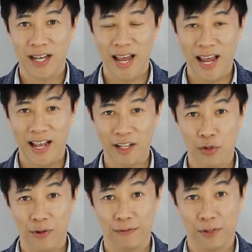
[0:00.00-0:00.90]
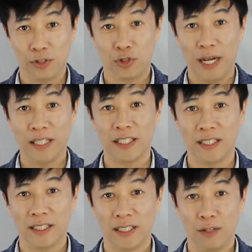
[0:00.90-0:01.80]
and you have contracted
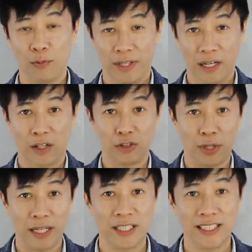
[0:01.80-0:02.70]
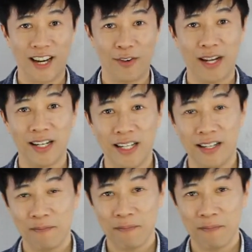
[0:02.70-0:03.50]
with a contractor directly,